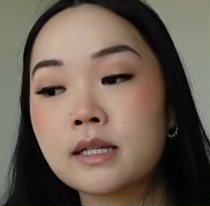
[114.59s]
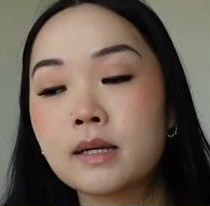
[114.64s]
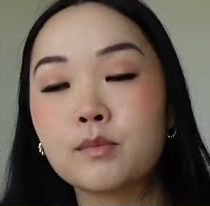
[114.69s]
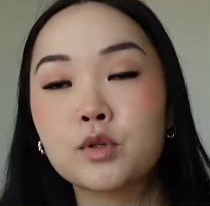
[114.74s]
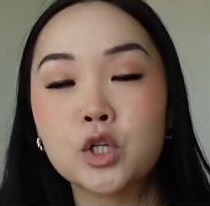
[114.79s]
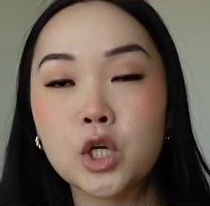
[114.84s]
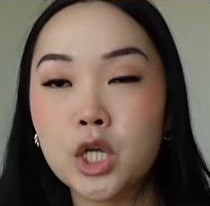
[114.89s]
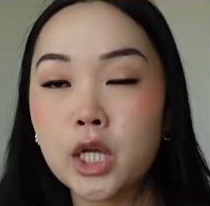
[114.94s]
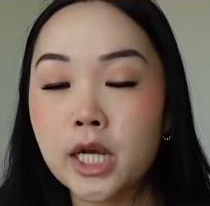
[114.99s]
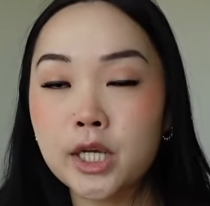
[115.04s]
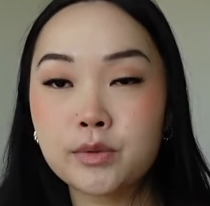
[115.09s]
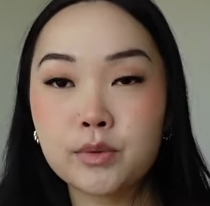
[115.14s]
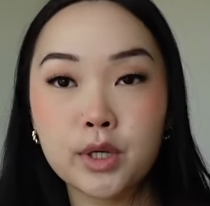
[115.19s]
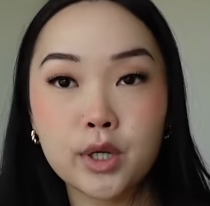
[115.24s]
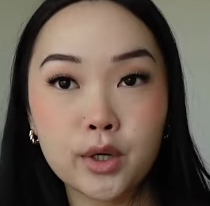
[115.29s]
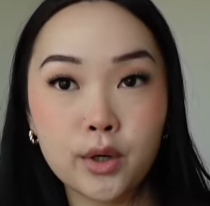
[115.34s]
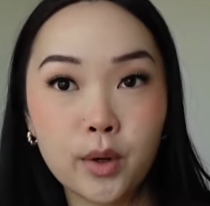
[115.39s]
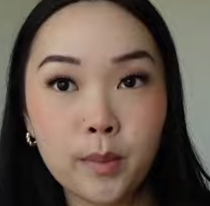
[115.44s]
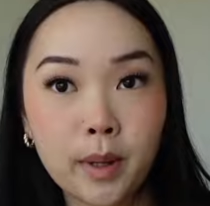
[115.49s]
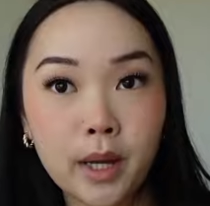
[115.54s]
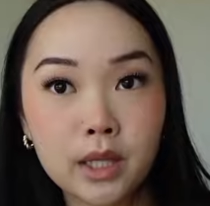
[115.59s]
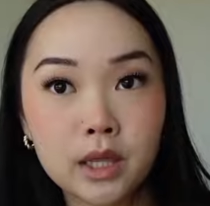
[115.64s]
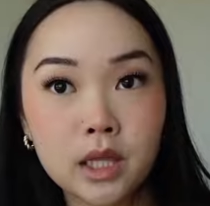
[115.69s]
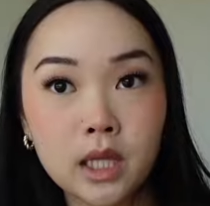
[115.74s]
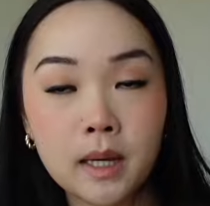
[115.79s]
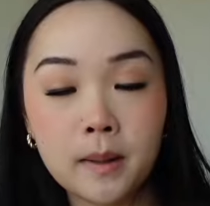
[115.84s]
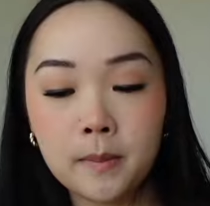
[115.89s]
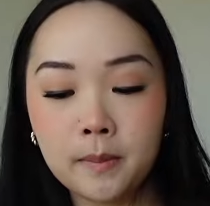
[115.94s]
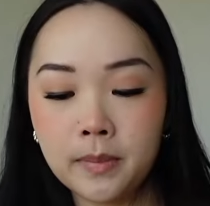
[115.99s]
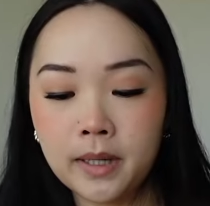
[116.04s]
I'm sure you guys already know about
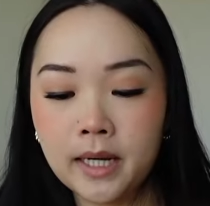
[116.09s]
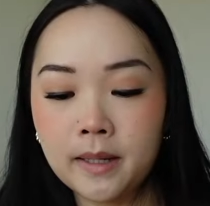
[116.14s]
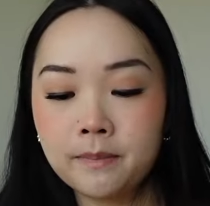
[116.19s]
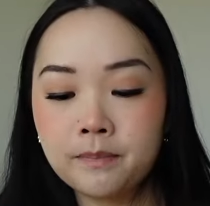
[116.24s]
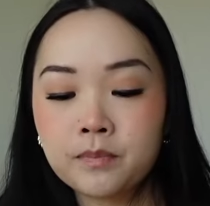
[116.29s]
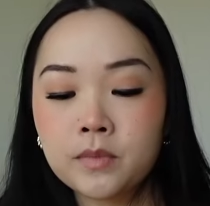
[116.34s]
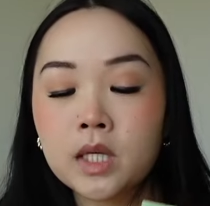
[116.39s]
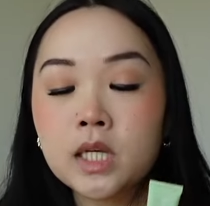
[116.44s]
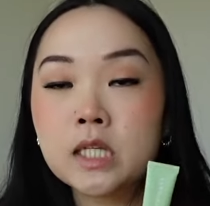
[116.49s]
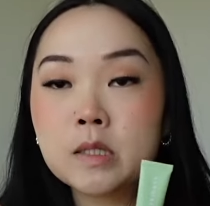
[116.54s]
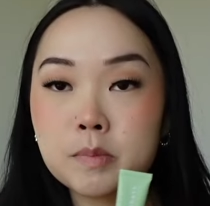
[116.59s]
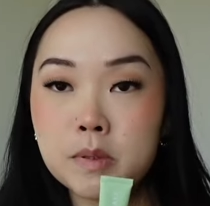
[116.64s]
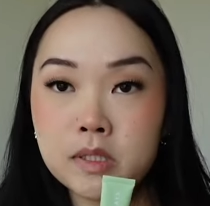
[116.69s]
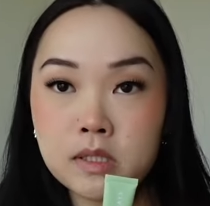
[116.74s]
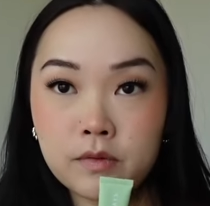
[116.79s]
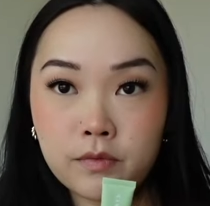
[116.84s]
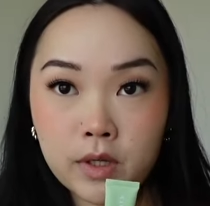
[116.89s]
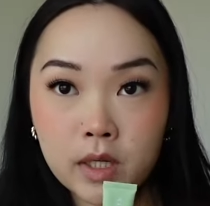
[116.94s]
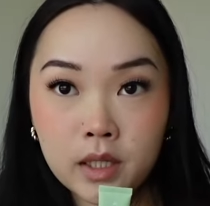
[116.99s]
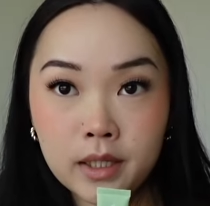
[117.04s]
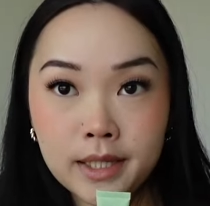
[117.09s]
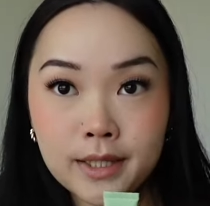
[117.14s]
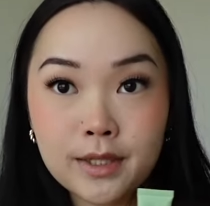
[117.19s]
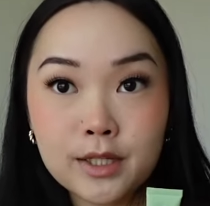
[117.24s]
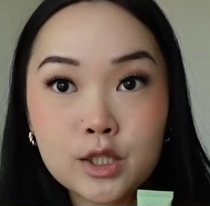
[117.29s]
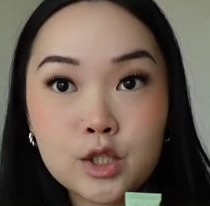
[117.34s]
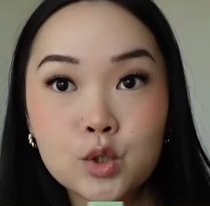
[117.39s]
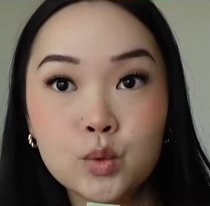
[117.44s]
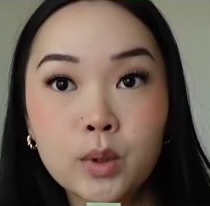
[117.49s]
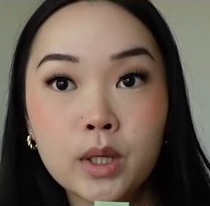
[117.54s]
them, but specifically
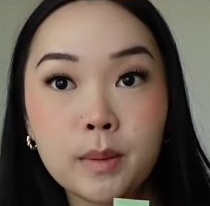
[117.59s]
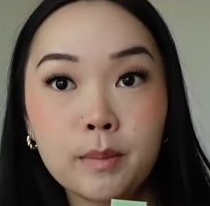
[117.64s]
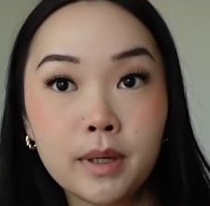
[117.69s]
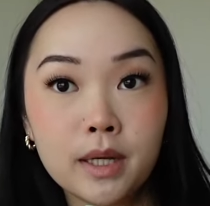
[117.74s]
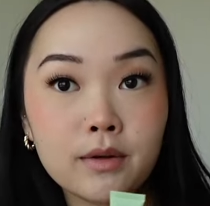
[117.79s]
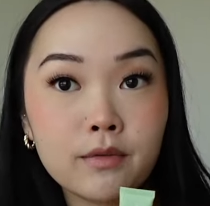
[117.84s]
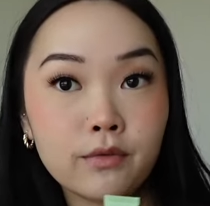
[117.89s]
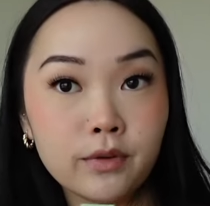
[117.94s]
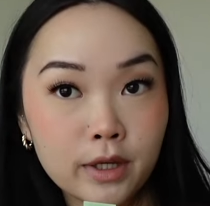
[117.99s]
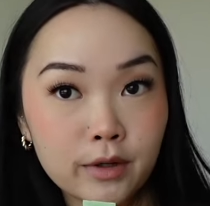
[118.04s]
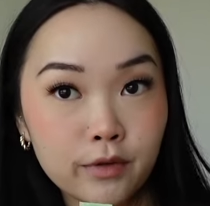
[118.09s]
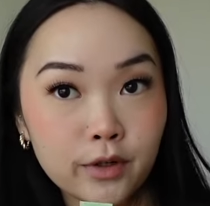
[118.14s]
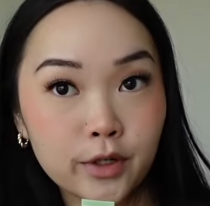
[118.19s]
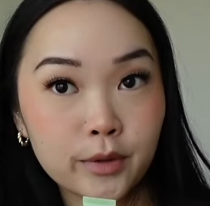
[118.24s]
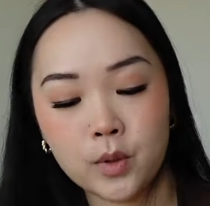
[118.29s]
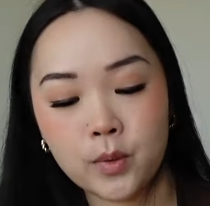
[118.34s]
this Sweet Mint flavor.